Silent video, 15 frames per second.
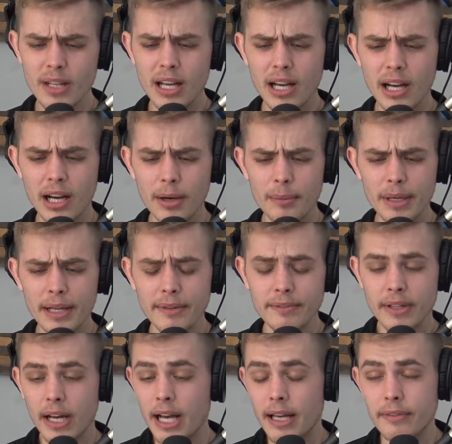Um, I've,
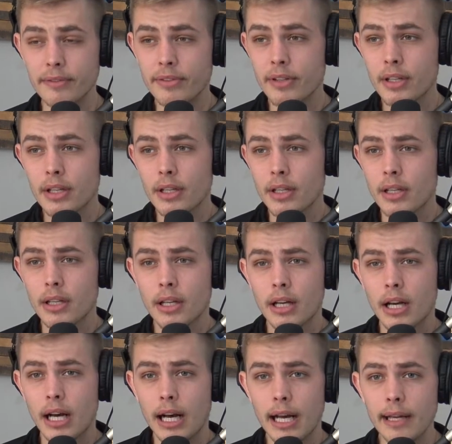I've,
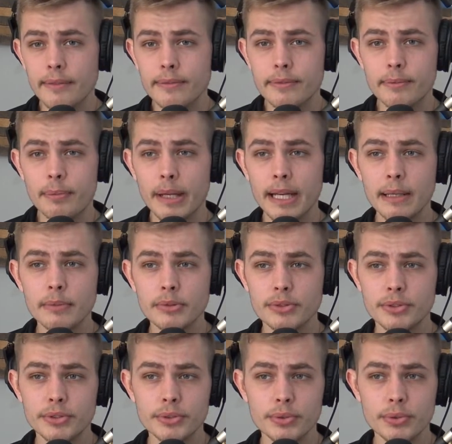I've been able
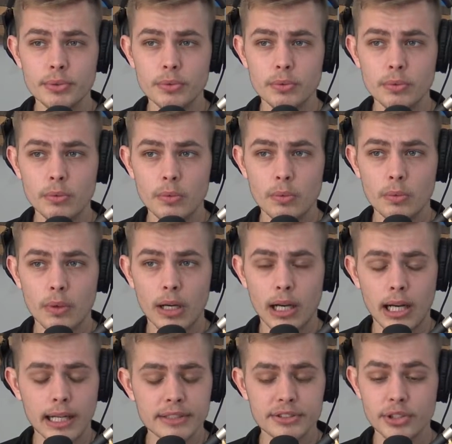to, uh,
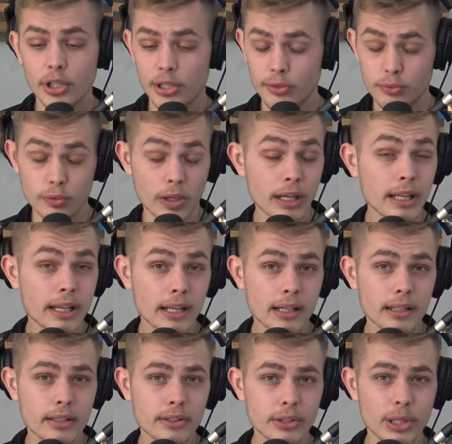I started running,
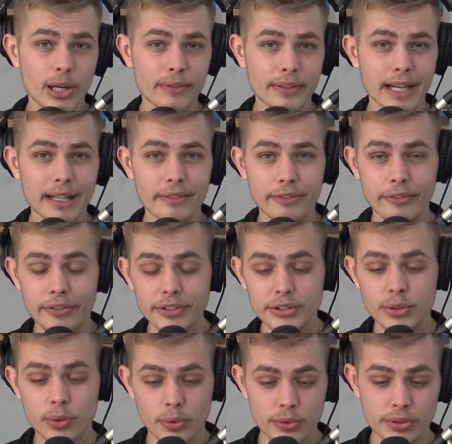you know, I've gotten
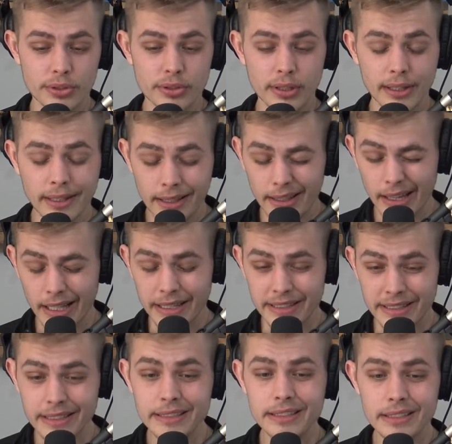physical, in, like
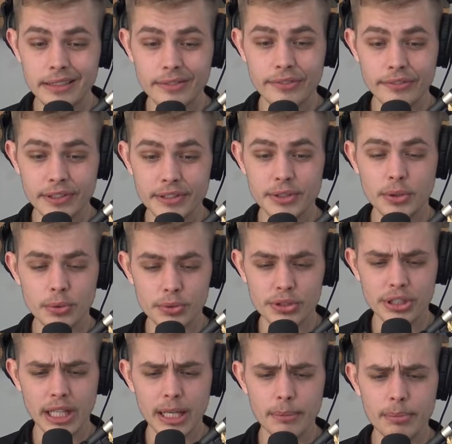decent physical
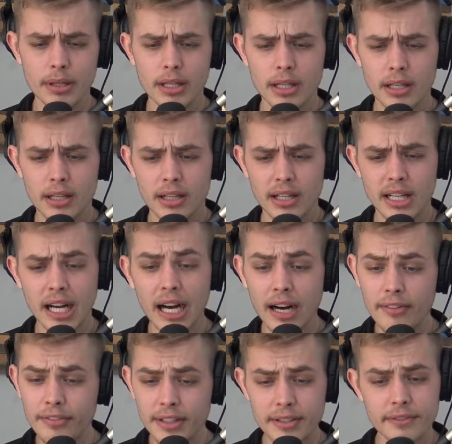shape,
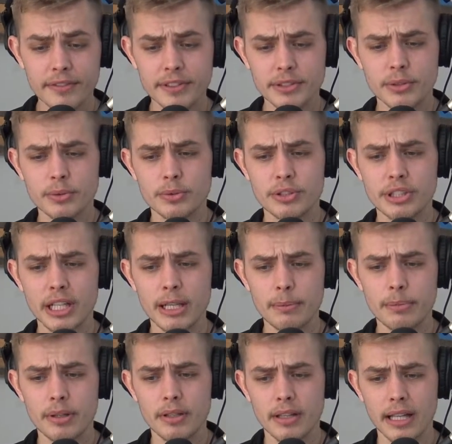confident physical
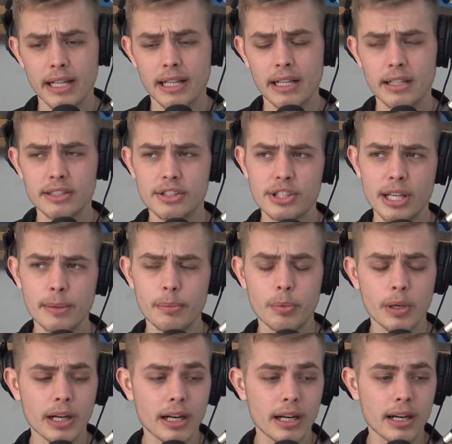shape, like a shape
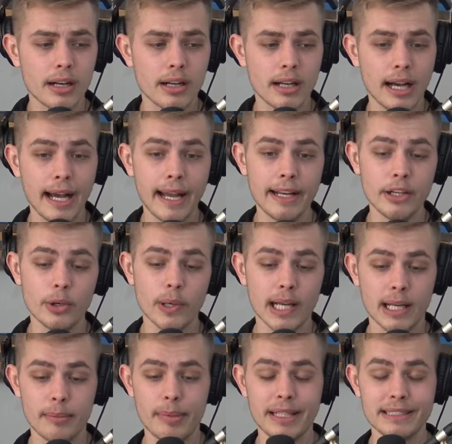where I know I
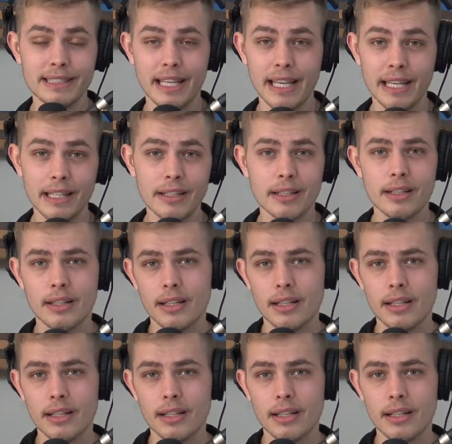can maintain.